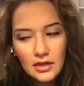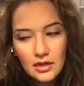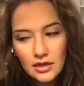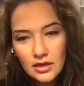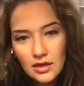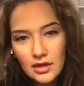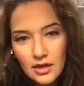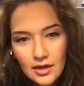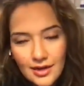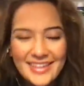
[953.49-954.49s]
I'm like,
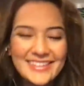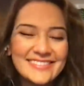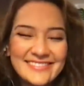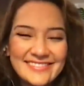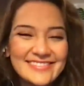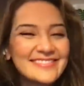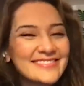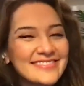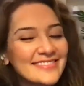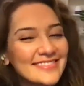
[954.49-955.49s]
um, I'll put those
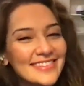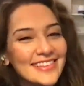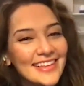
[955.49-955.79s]
away later.